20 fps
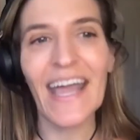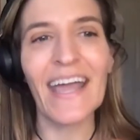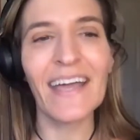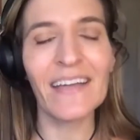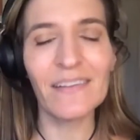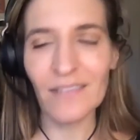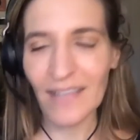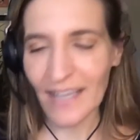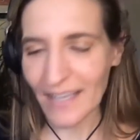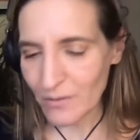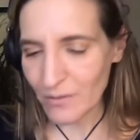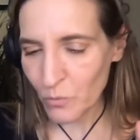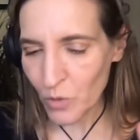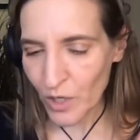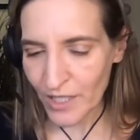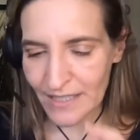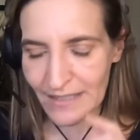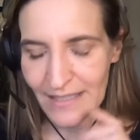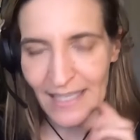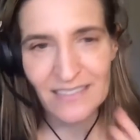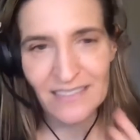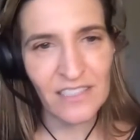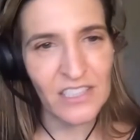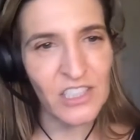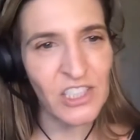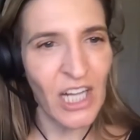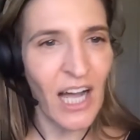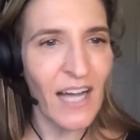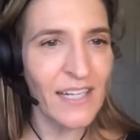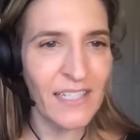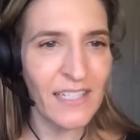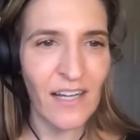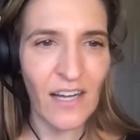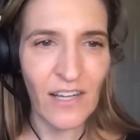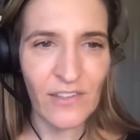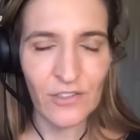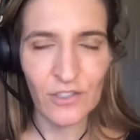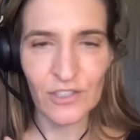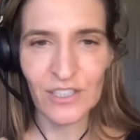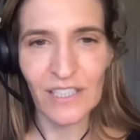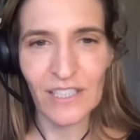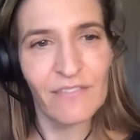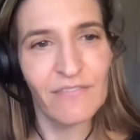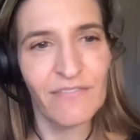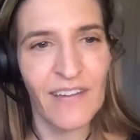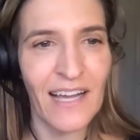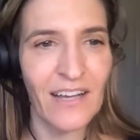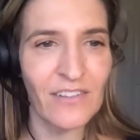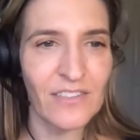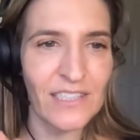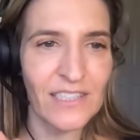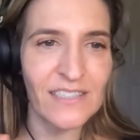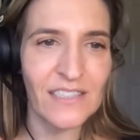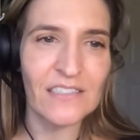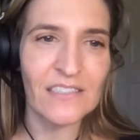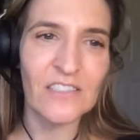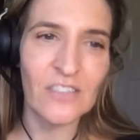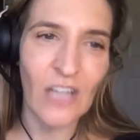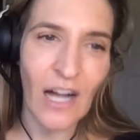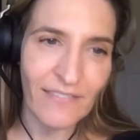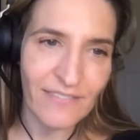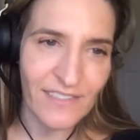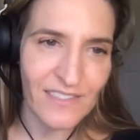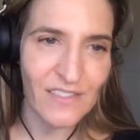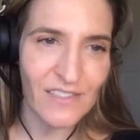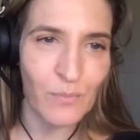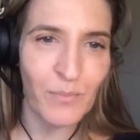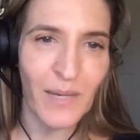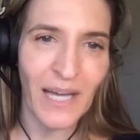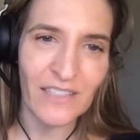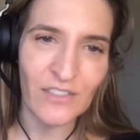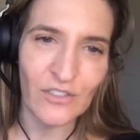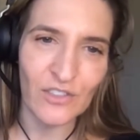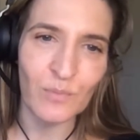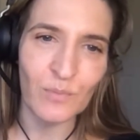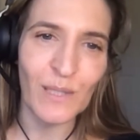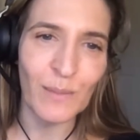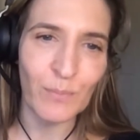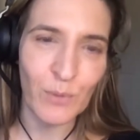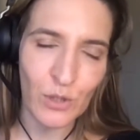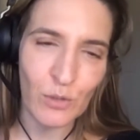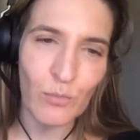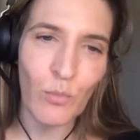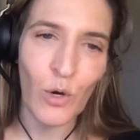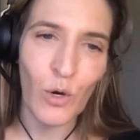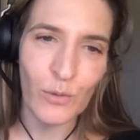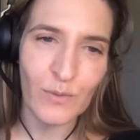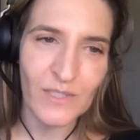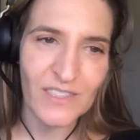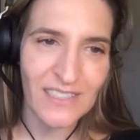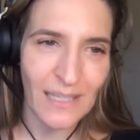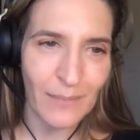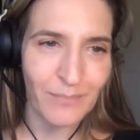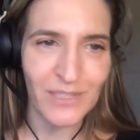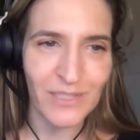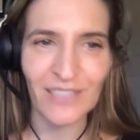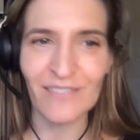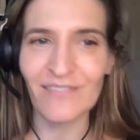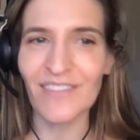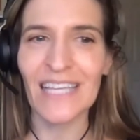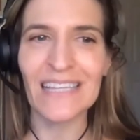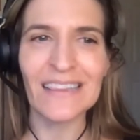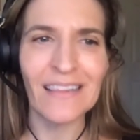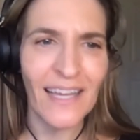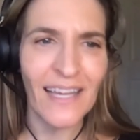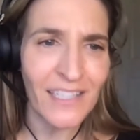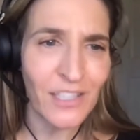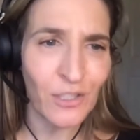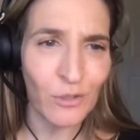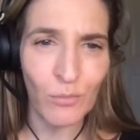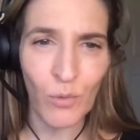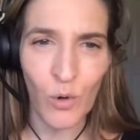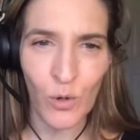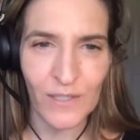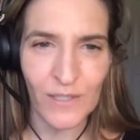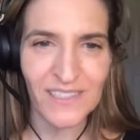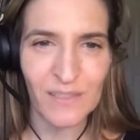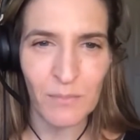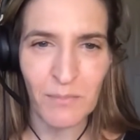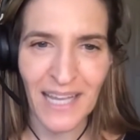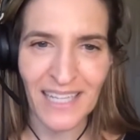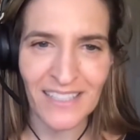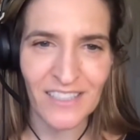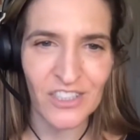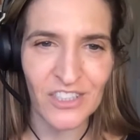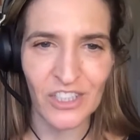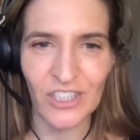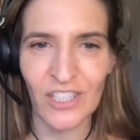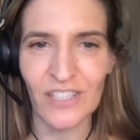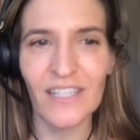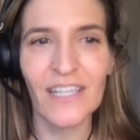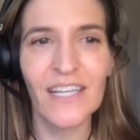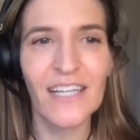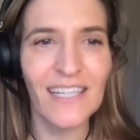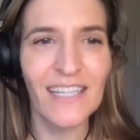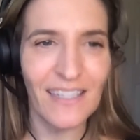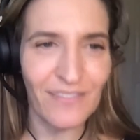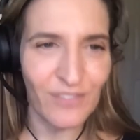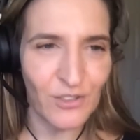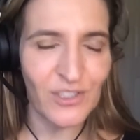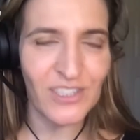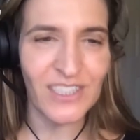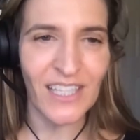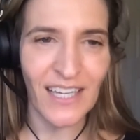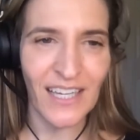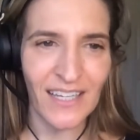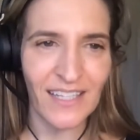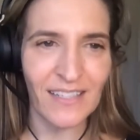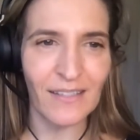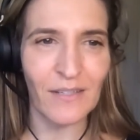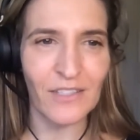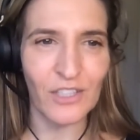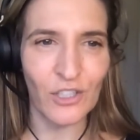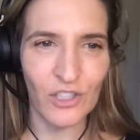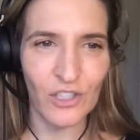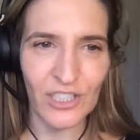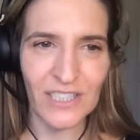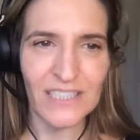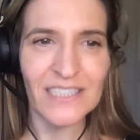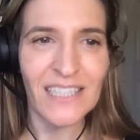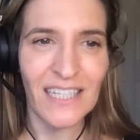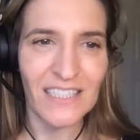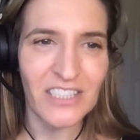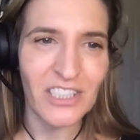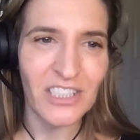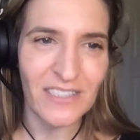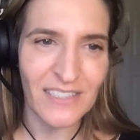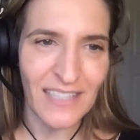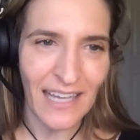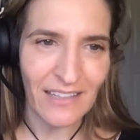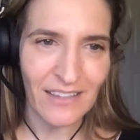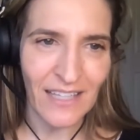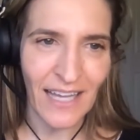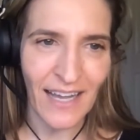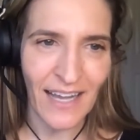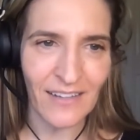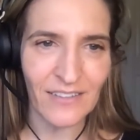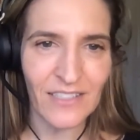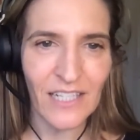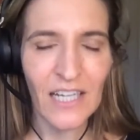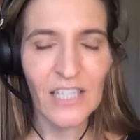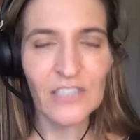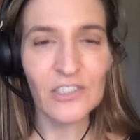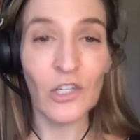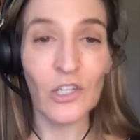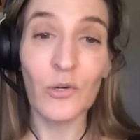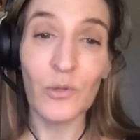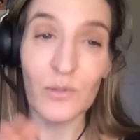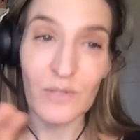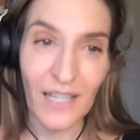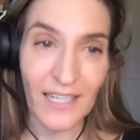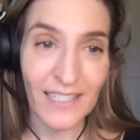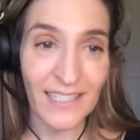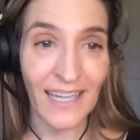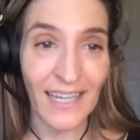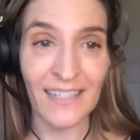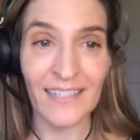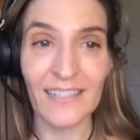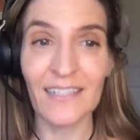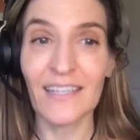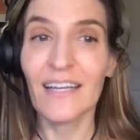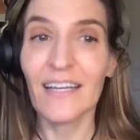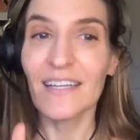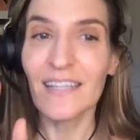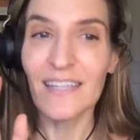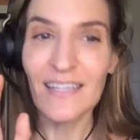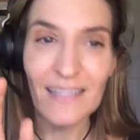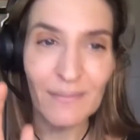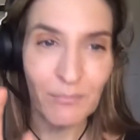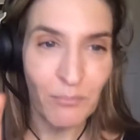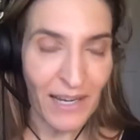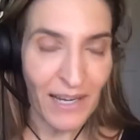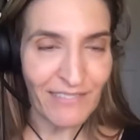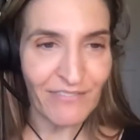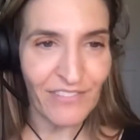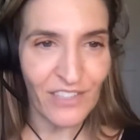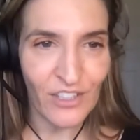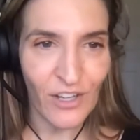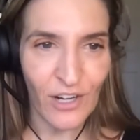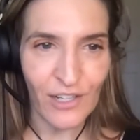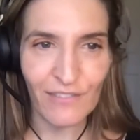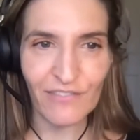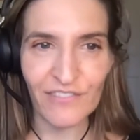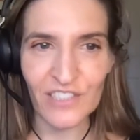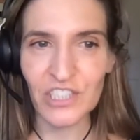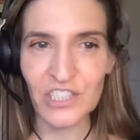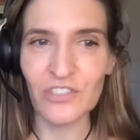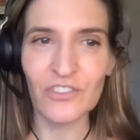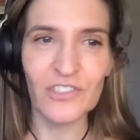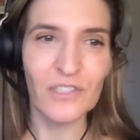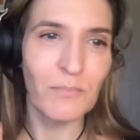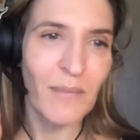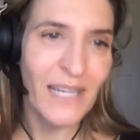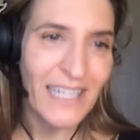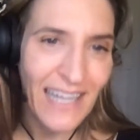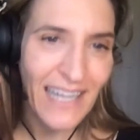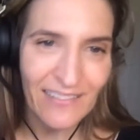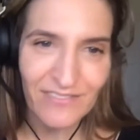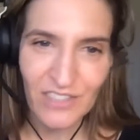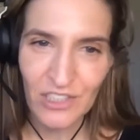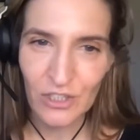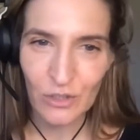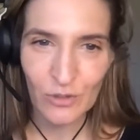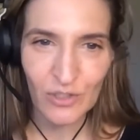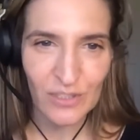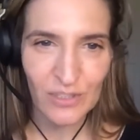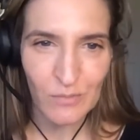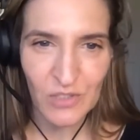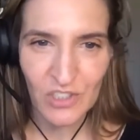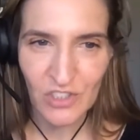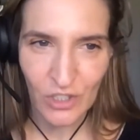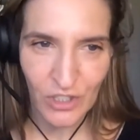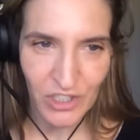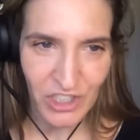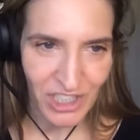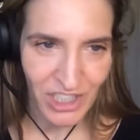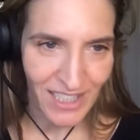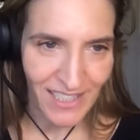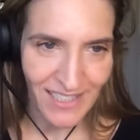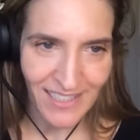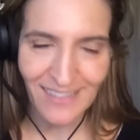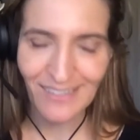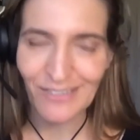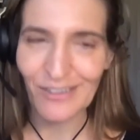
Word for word: And, and what Leslie John and others have found is it softens the bad news. People are more receptive. They like you more as a manager if you say your good intentions out loud. So again, it might feel artificial. You might have to do some searching,